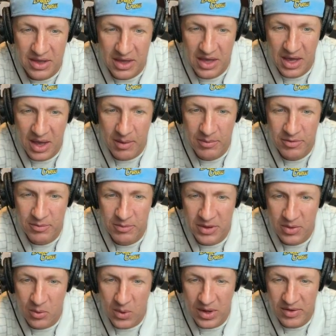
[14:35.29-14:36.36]
Cubs beat
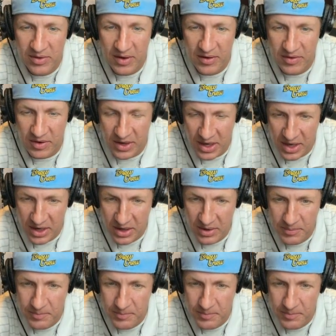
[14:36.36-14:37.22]
the White Sox again.